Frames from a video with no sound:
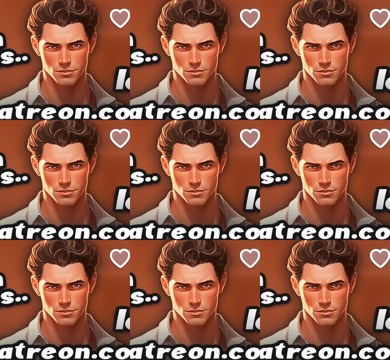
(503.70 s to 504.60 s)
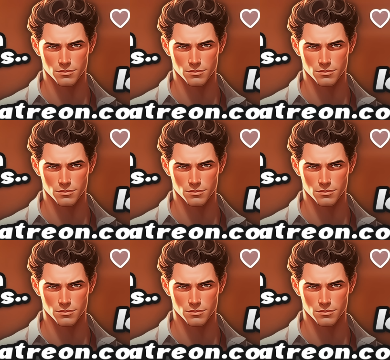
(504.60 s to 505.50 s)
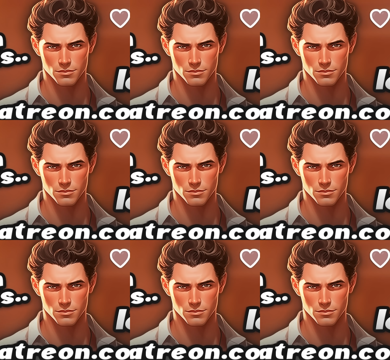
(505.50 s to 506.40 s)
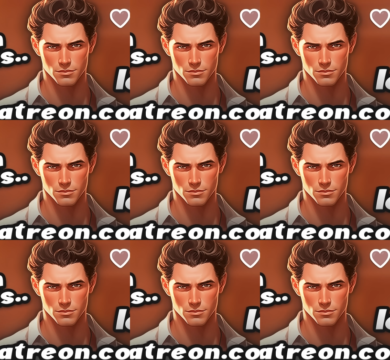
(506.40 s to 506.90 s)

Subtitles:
(silence)